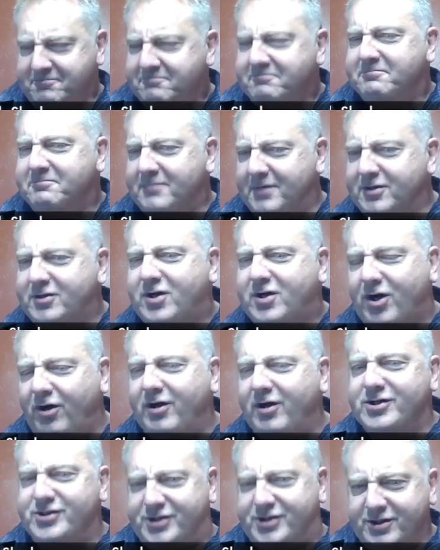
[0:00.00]

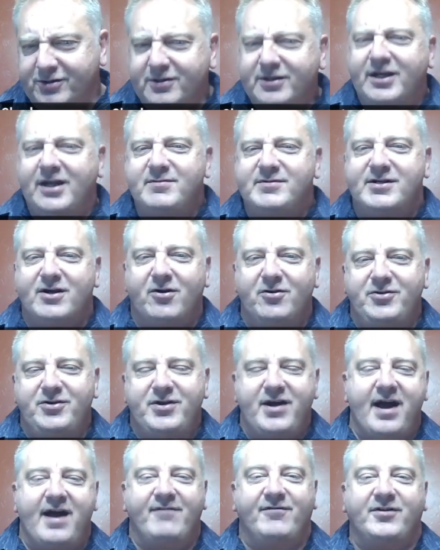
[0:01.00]
encourage you and keep telling
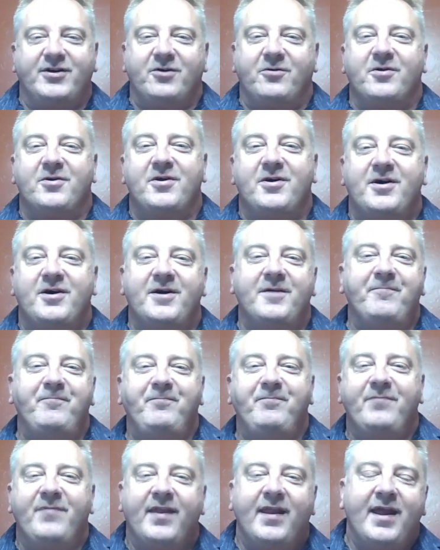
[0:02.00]
you have it going on,
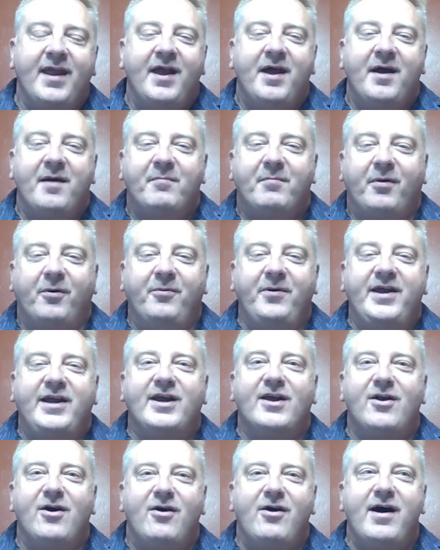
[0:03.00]
but we
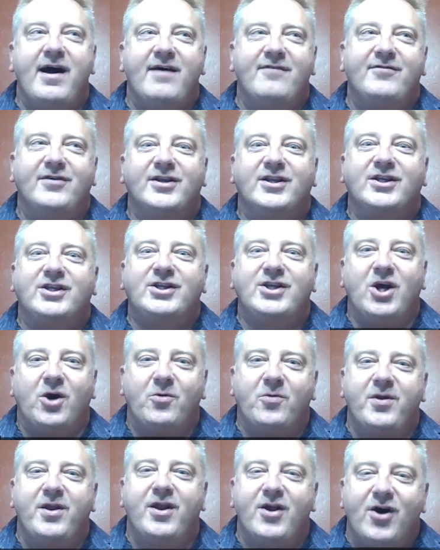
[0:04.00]
can all have it
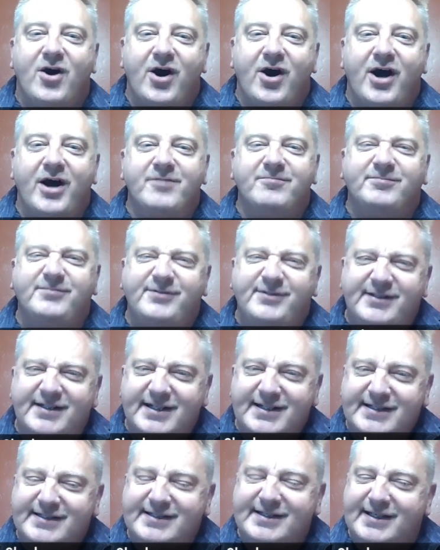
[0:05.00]
going on
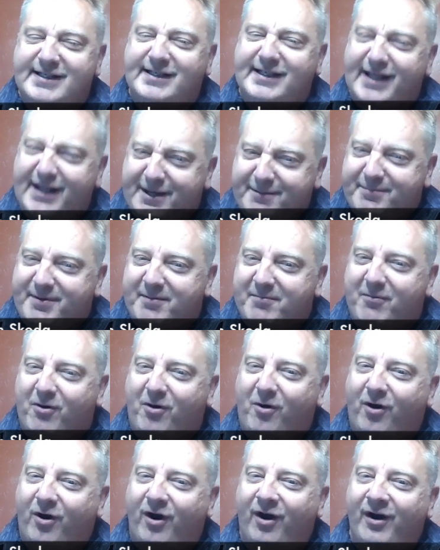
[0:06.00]
just a little bit
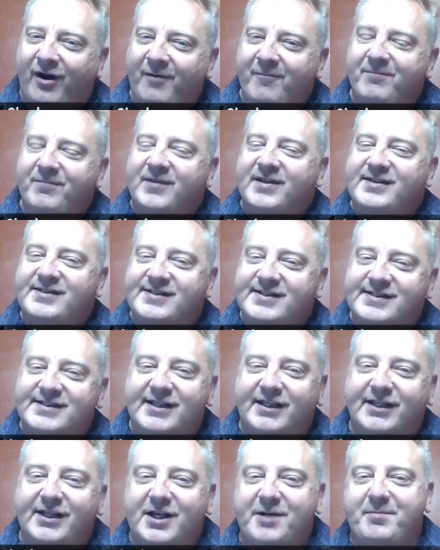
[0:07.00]
more, just a
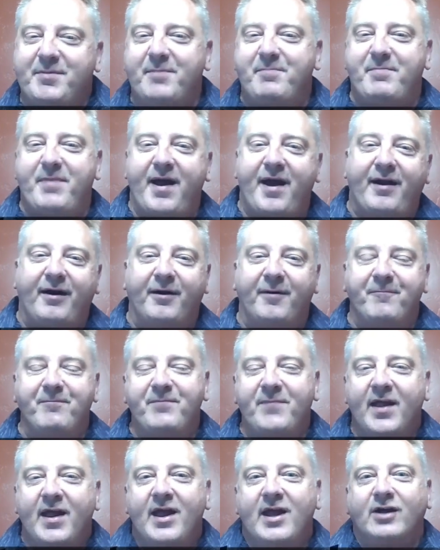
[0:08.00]
little bit better.
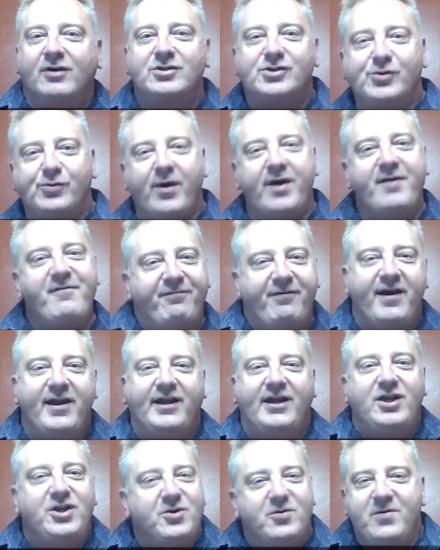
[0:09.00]
Because quite
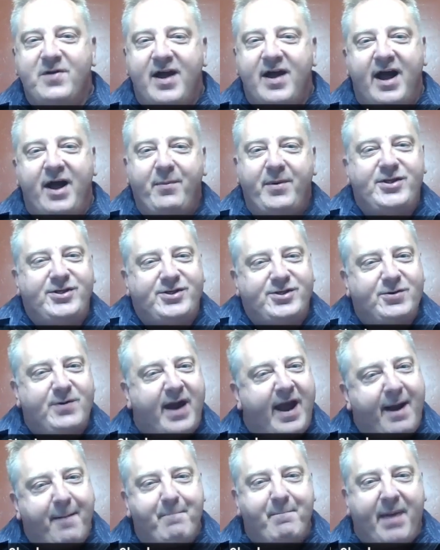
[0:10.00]
frankly, you and I, we do
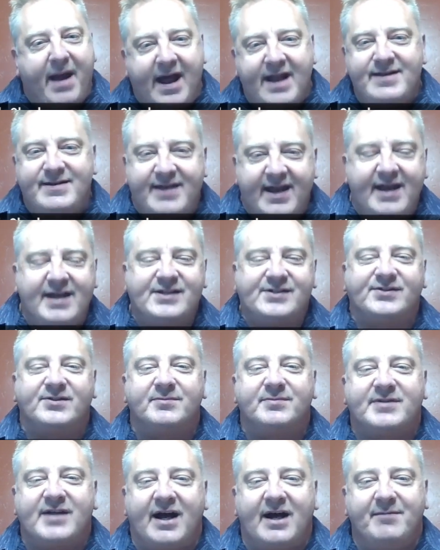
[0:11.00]
have bad days from
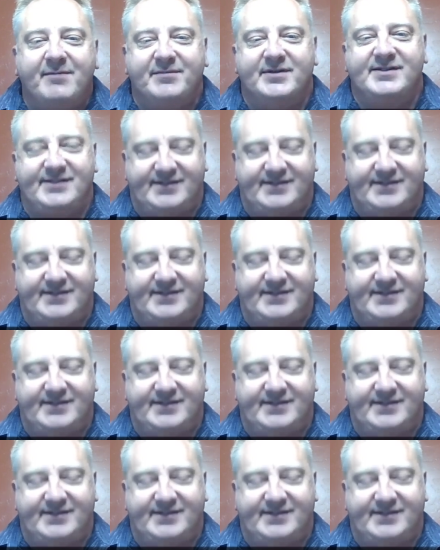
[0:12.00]
time to